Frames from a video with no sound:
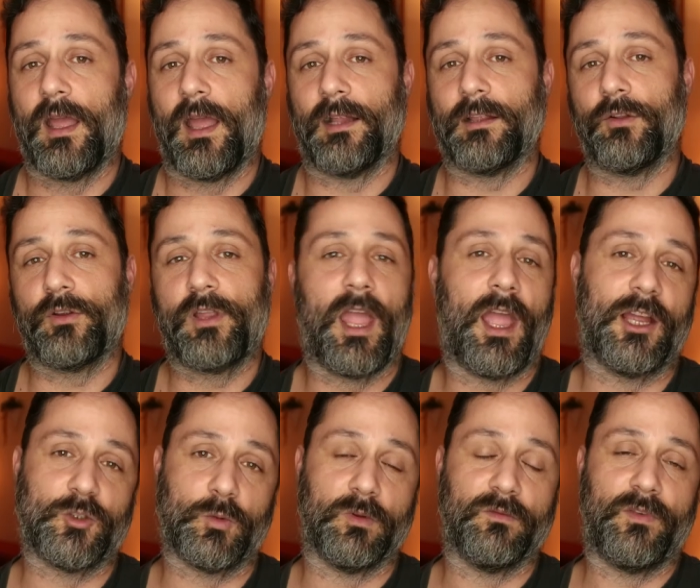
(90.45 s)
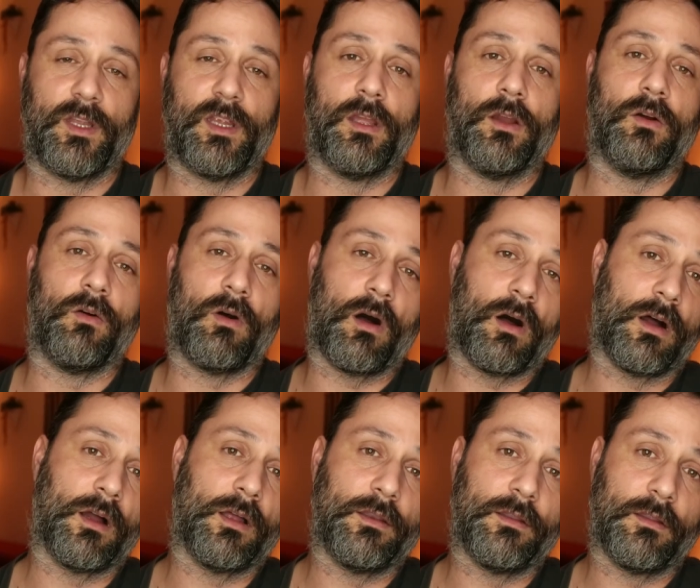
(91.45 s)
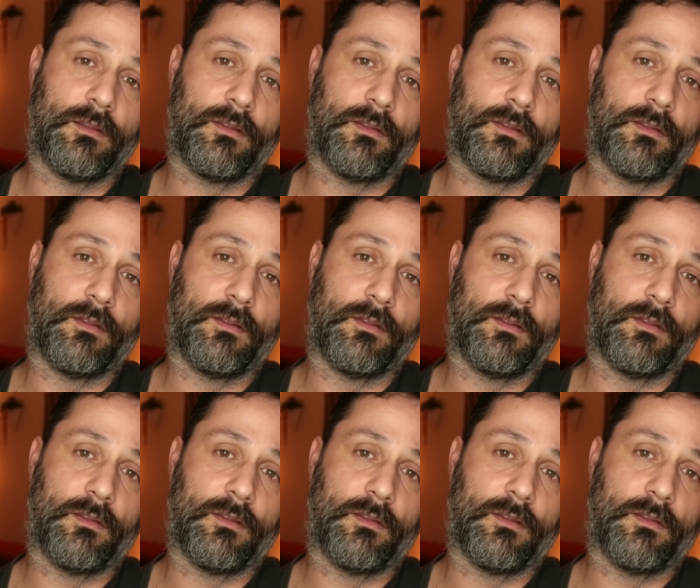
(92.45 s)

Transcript: a little casual video on